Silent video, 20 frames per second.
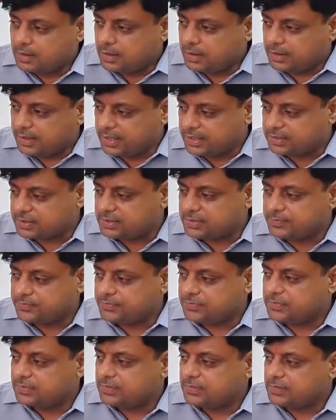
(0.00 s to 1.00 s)
Next
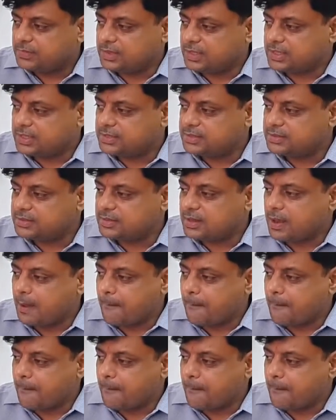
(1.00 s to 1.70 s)
is